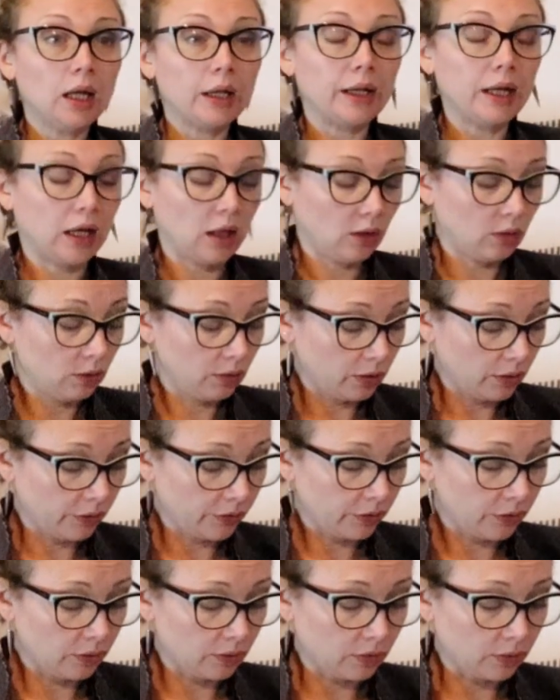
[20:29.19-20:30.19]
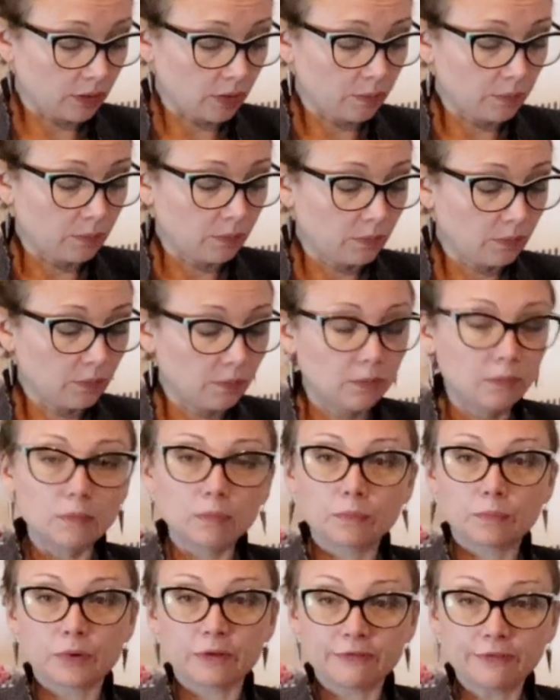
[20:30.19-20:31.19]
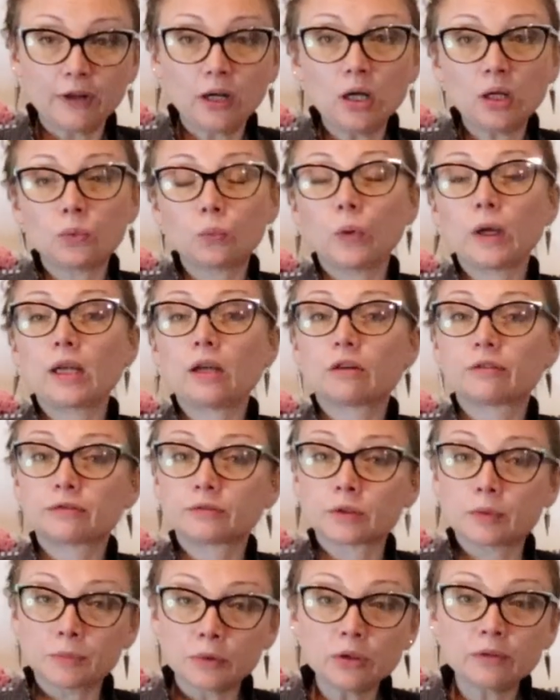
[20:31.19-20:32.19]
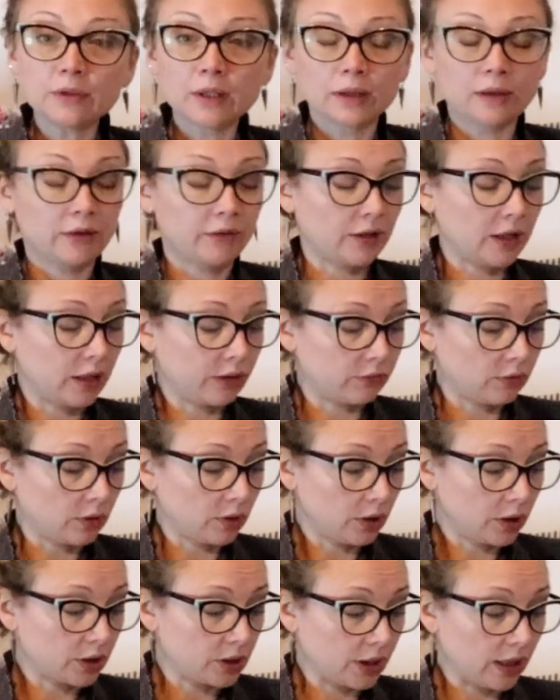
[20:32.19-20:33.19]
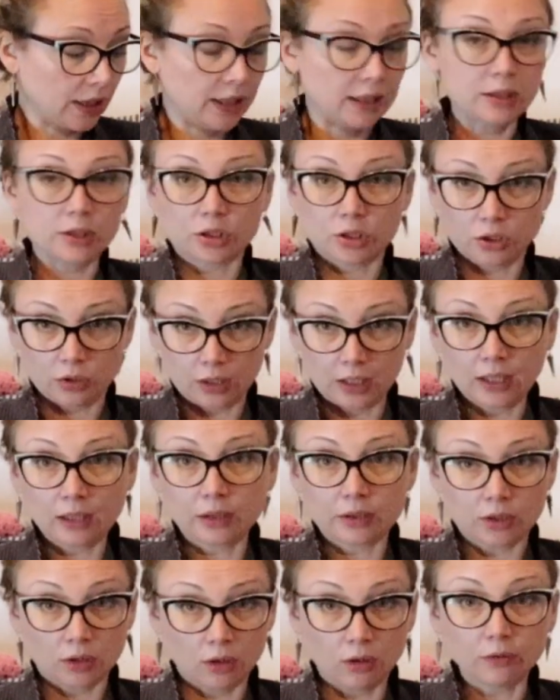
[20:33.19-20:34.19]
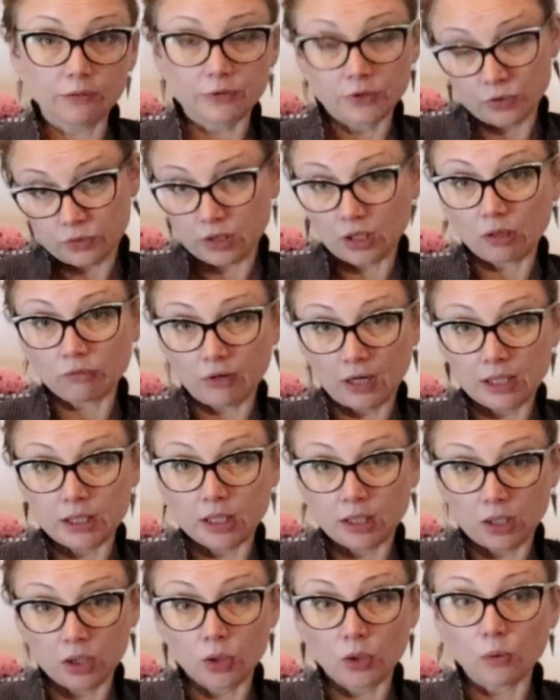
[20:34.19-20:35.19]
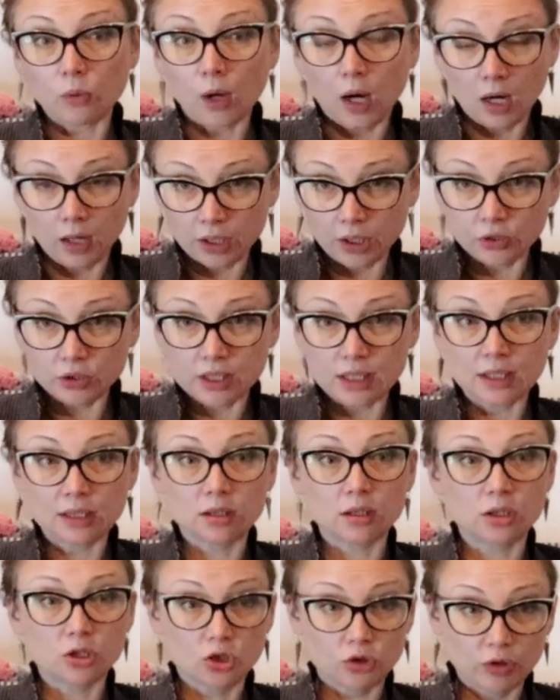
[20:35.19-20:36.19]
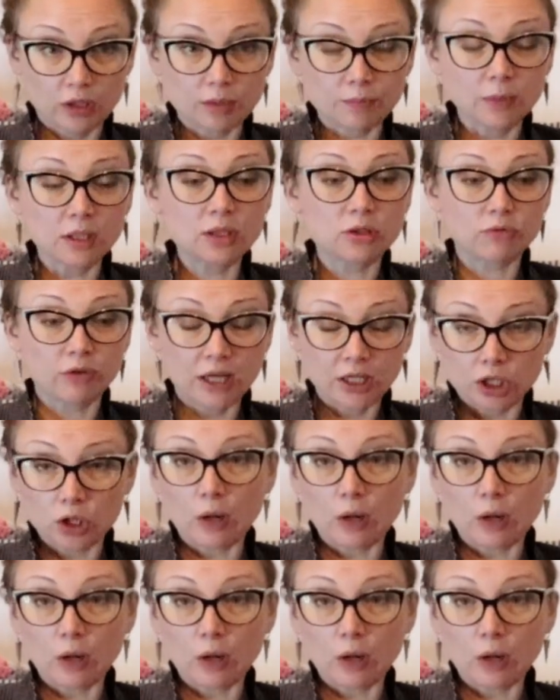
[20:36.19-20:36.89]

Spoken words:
Now, the preferred way of removing the thyroid is to kill it off using radioactive iodine treatment,